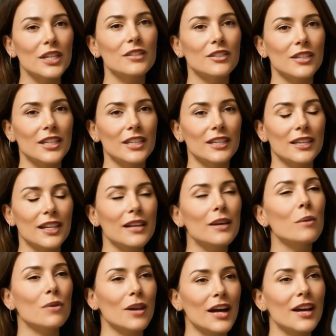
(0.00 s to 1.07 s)
This
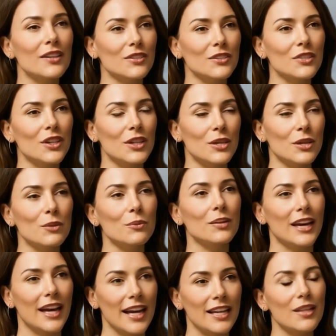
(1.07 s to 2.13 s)
journey isn't about
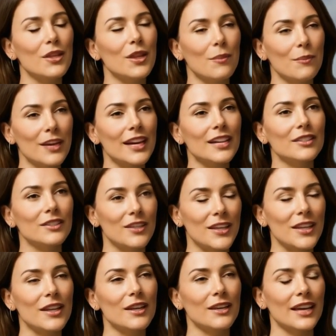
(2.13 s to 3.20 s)
chasing youth. It's
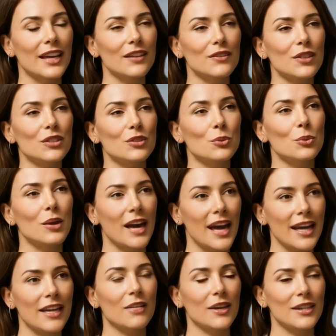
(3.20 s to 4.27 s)
about reclaiming your
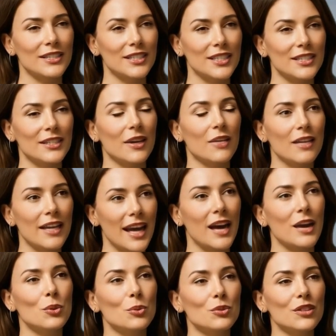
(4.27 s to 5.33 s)
strength on your terms,
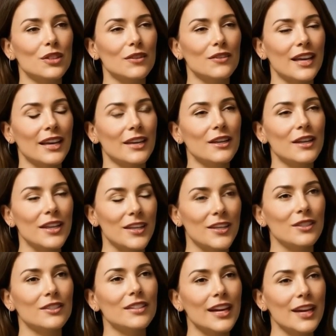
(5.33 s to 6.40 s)
at your age, with
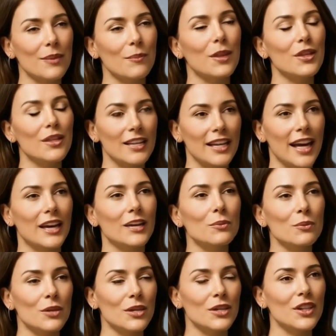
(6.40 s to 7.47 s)
your wisdom.
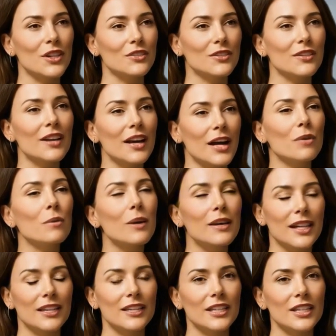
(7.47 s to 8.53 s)
Every man deserves
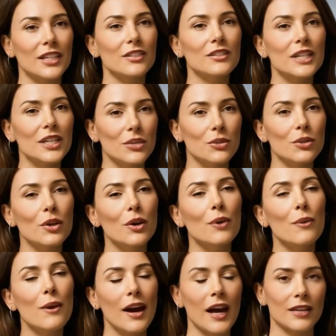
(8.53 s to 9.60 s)
to feel alive,
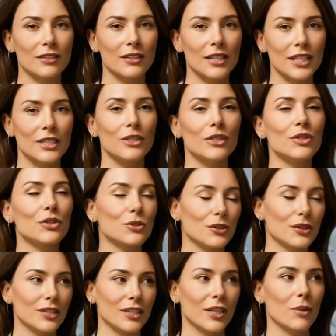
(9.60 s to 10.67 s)
desired, and in
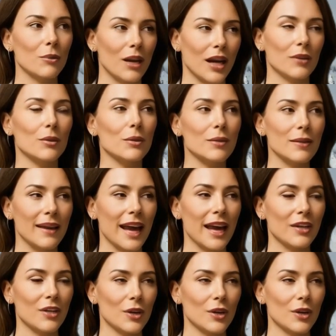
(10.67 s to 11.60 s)
control of his own pleasure.